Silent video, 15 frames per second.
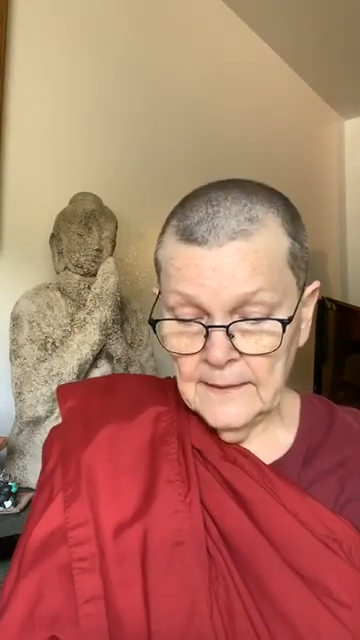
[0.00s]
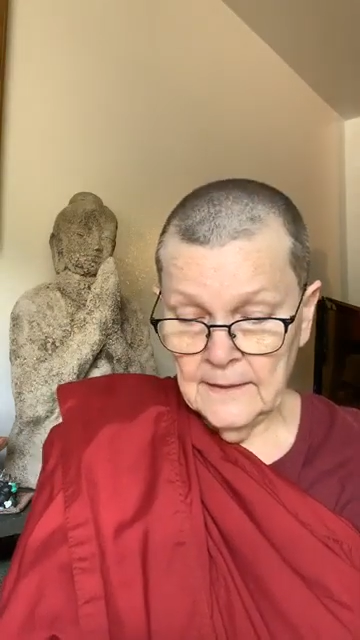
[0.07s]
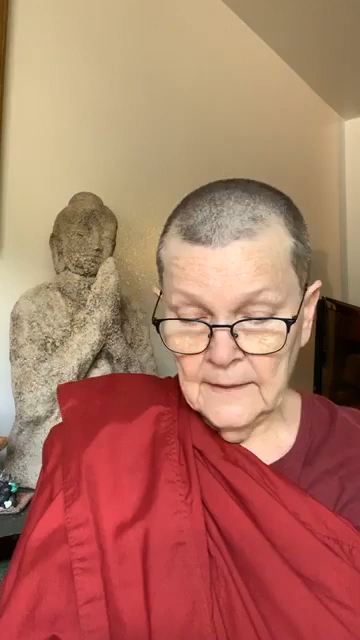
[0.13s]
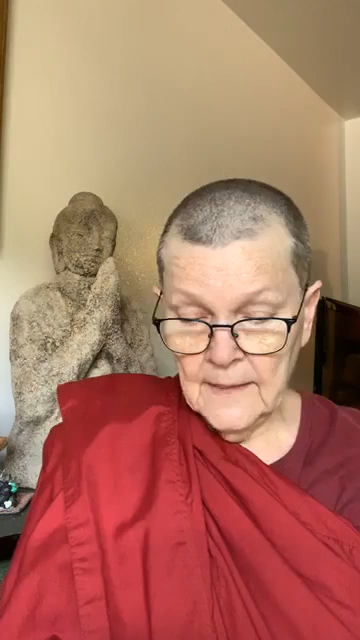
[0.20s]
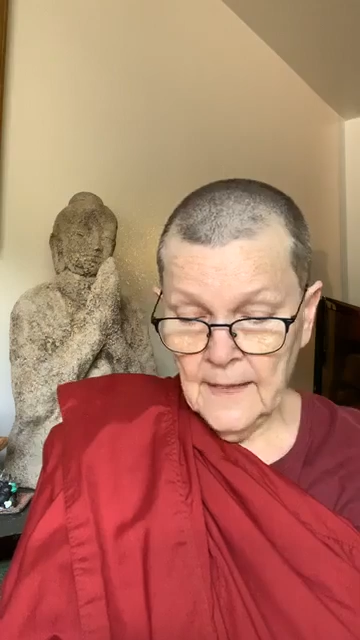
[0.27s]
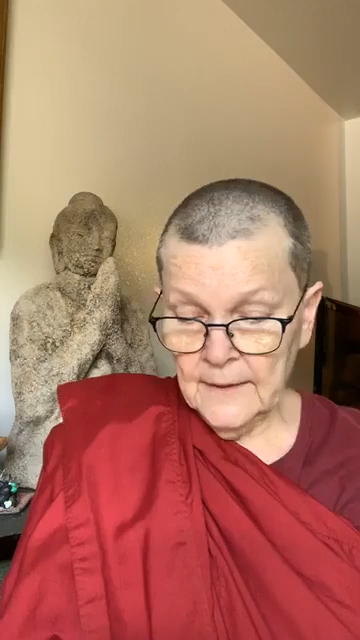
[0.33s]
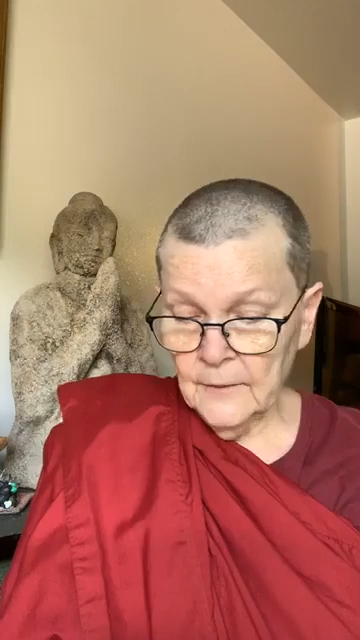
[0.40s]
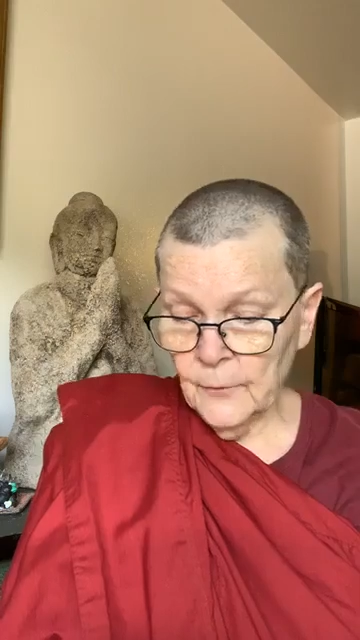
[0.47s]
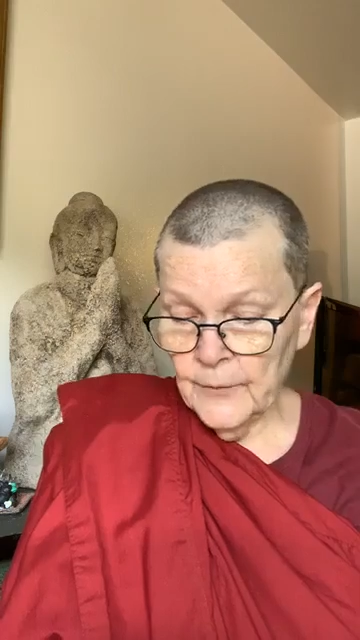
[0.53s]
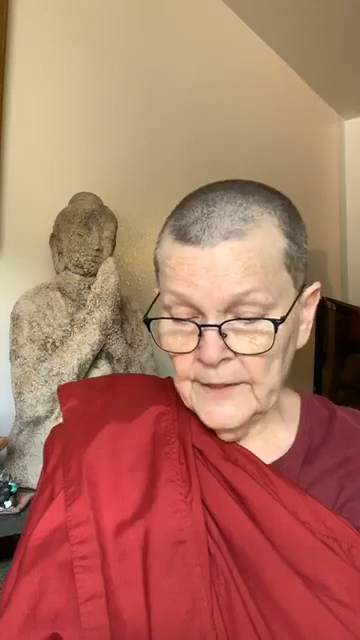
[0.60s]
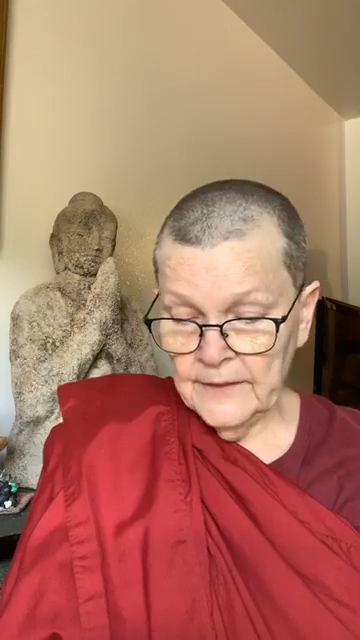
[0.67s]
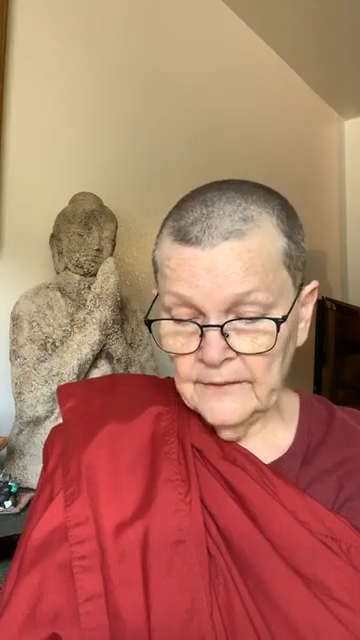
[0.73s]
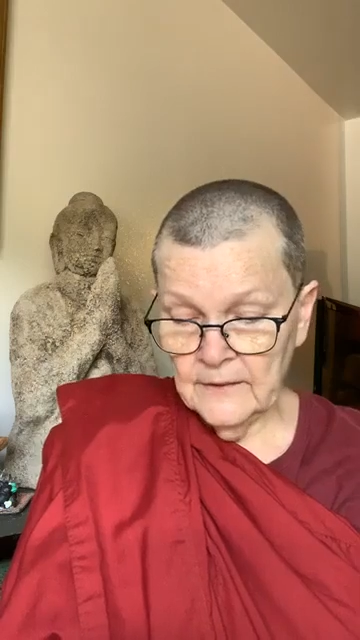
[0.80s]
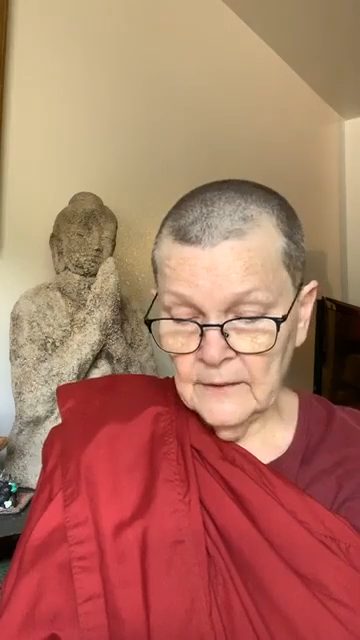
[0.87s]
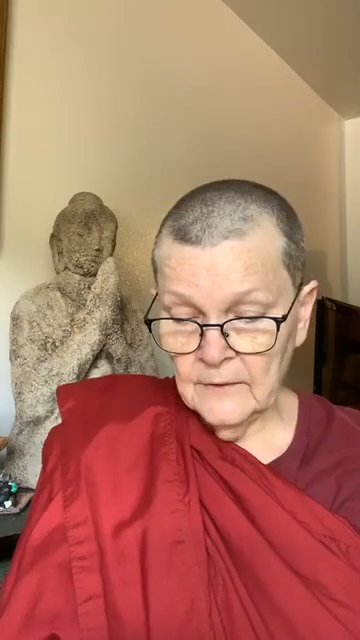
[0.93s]
and not a
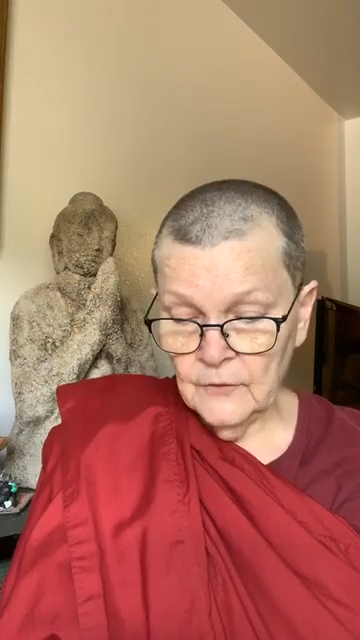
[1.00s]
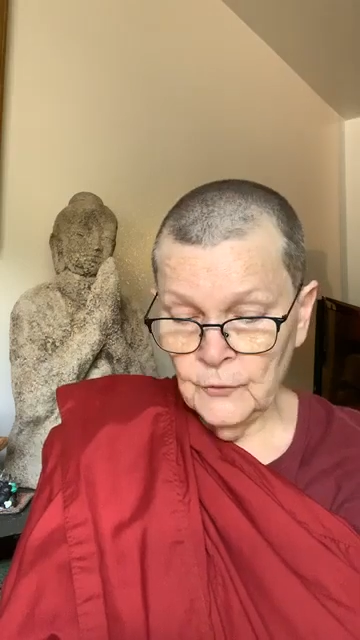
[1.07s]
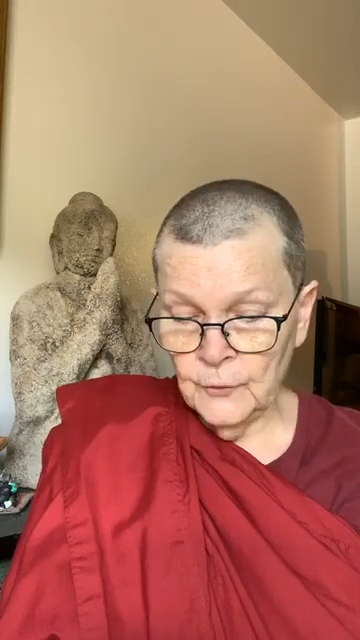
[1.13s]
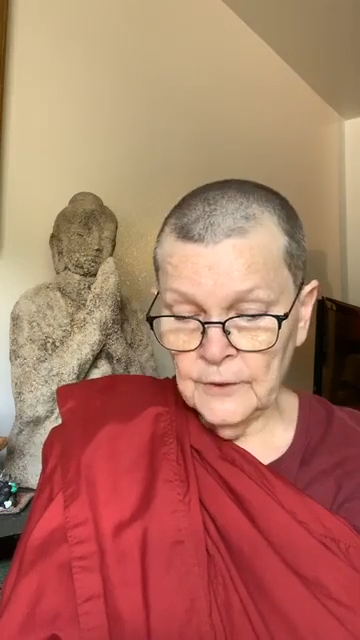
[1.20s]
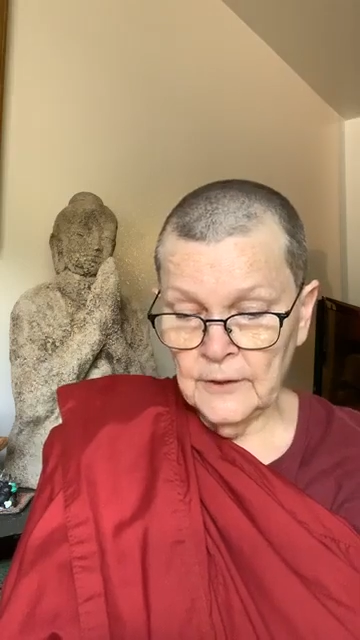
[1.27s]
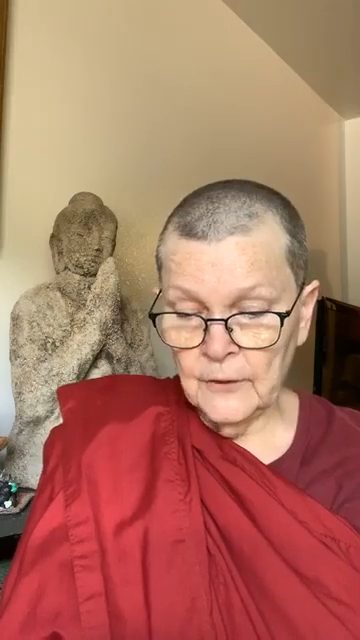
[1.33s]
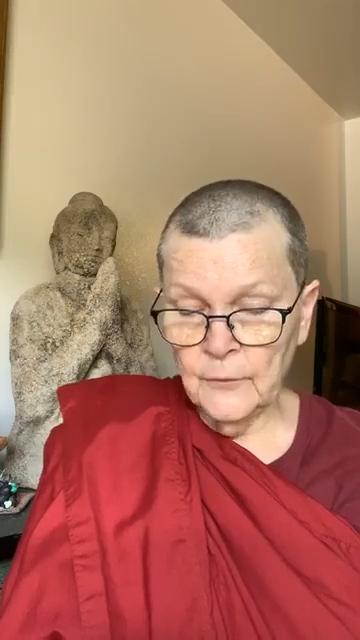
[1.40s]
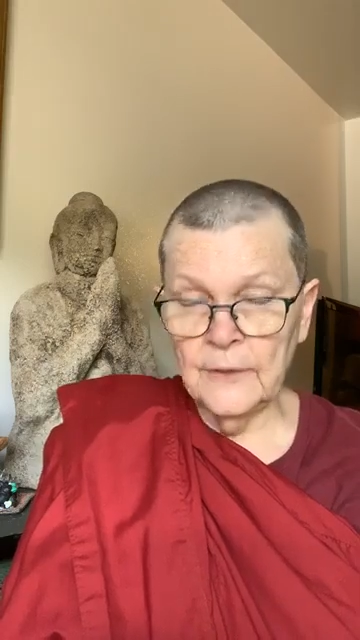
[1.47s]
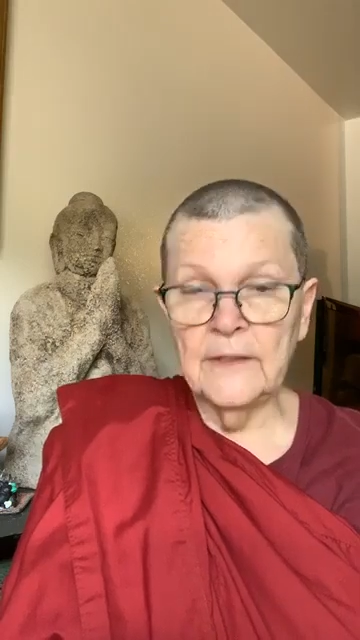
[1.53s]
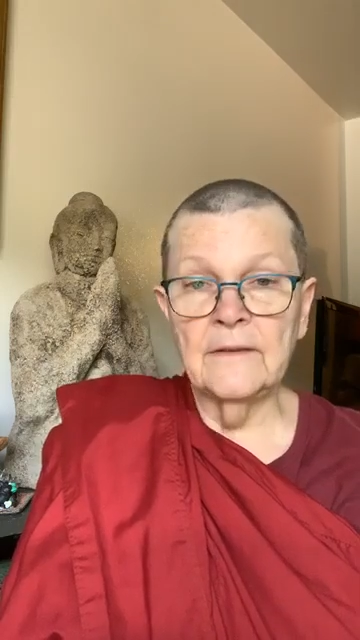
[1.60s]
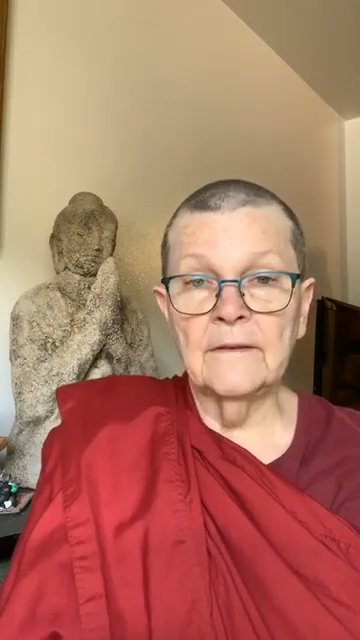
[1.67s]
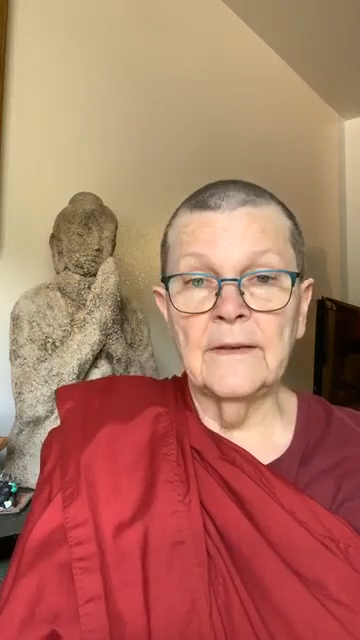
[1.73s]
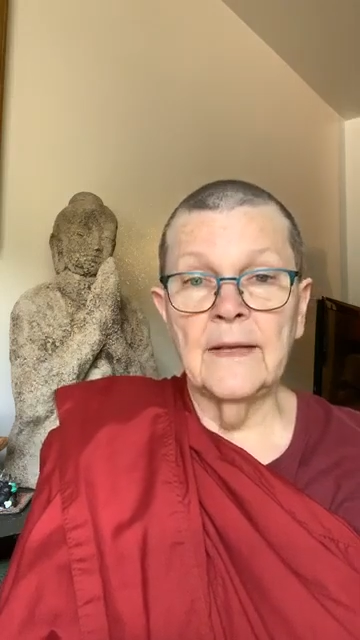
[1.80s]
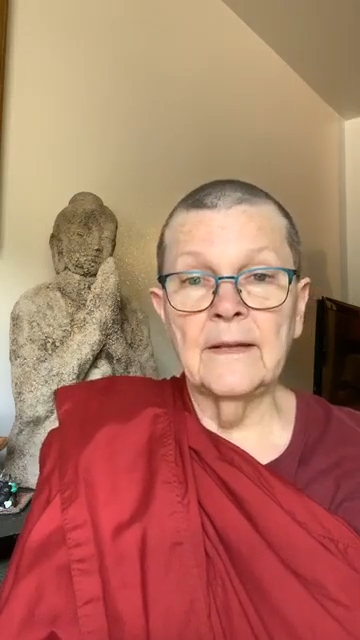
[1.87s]
reason to increase